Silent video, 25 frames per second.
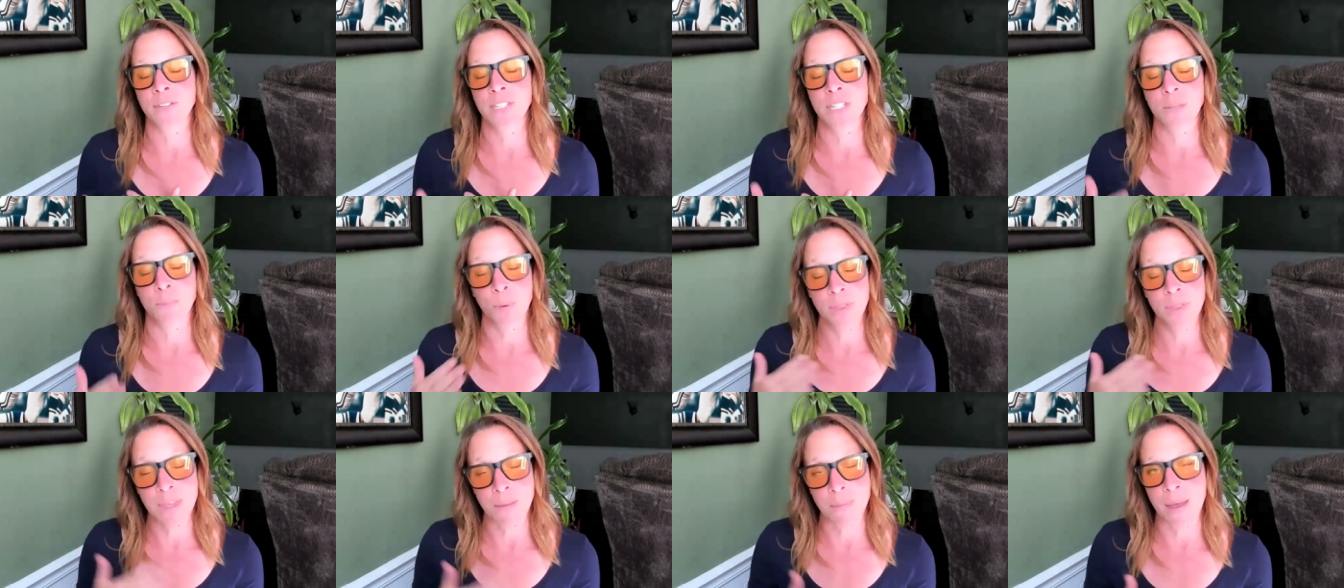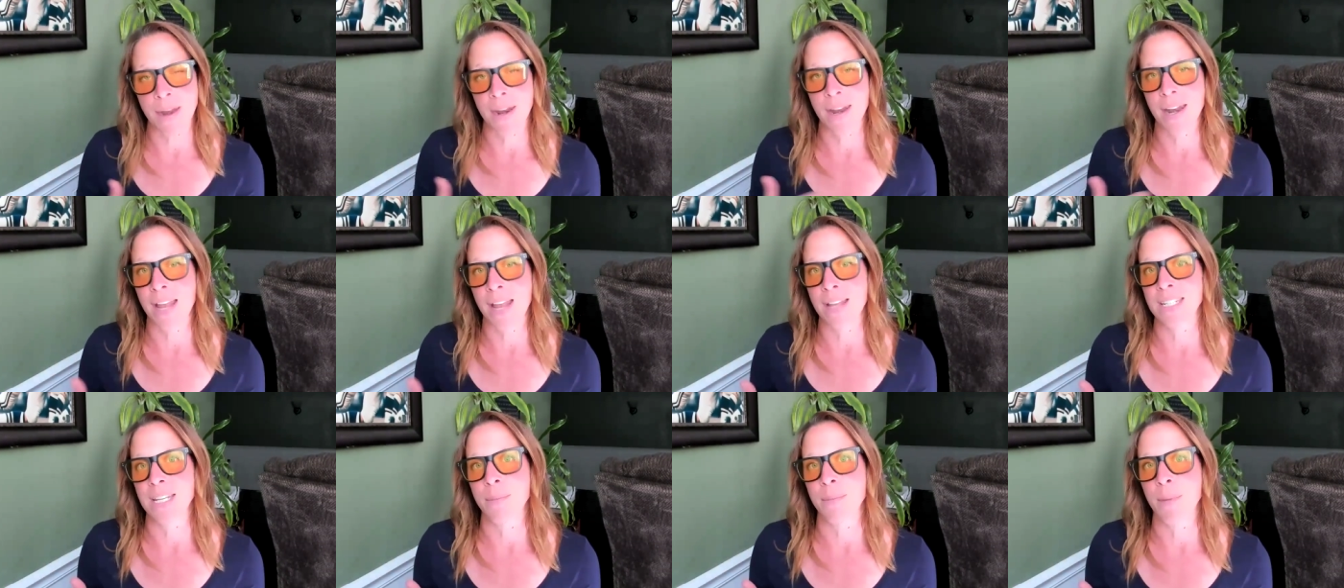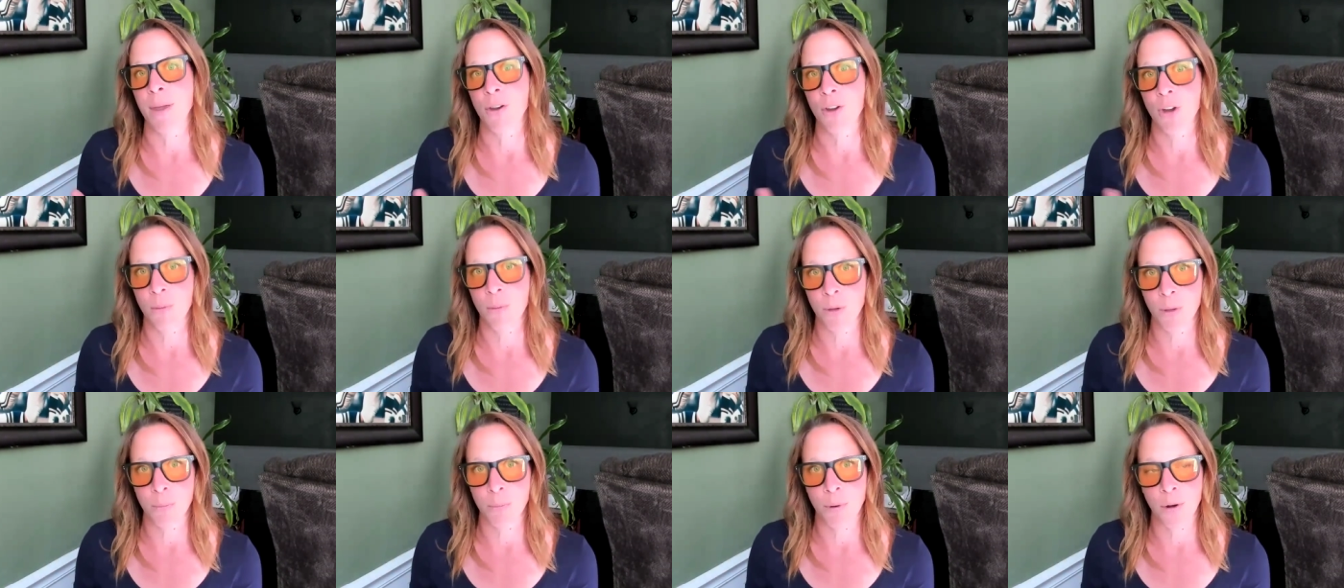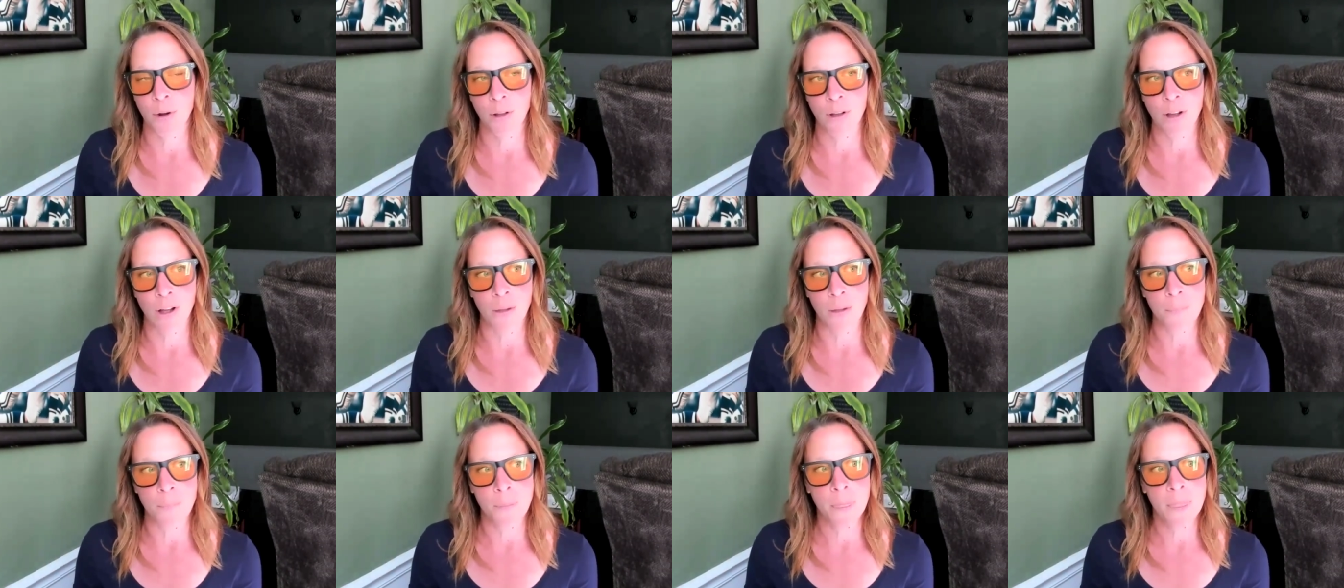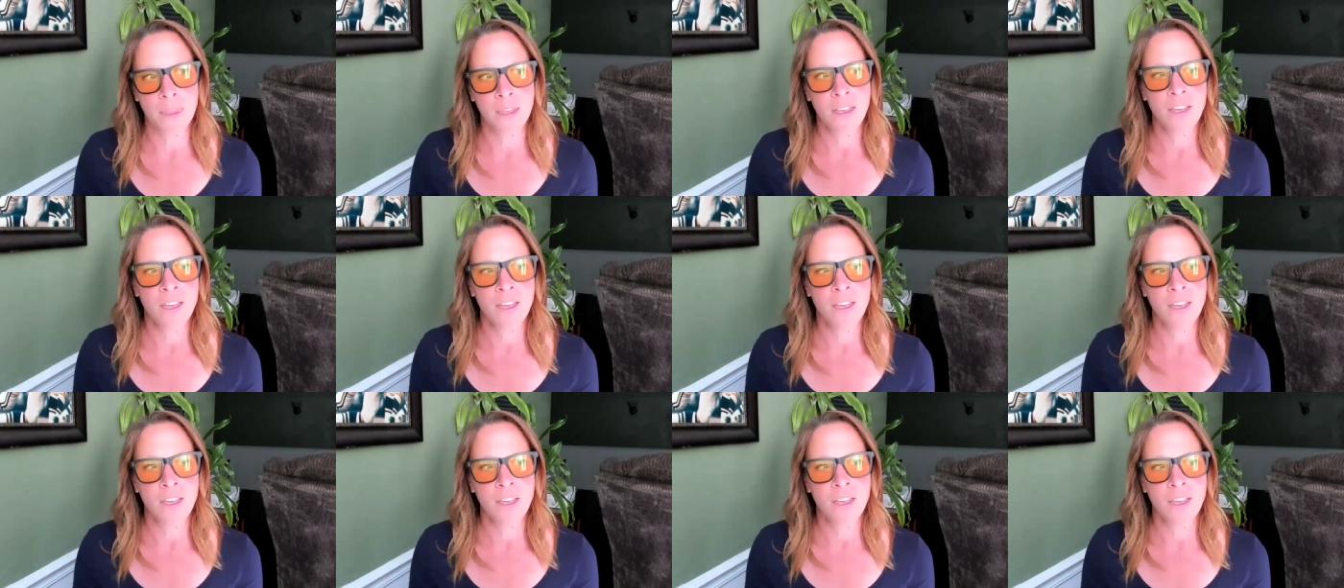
to put them on an antimicrobial protocol.